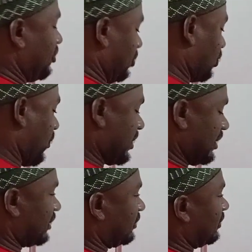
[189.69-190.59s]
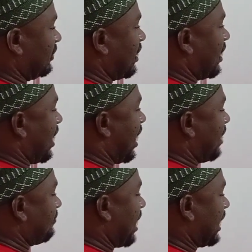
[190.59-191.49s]
You someone
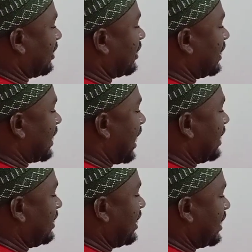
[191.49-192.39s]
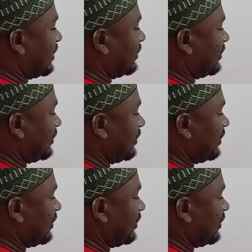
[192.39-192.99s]
I got an idea,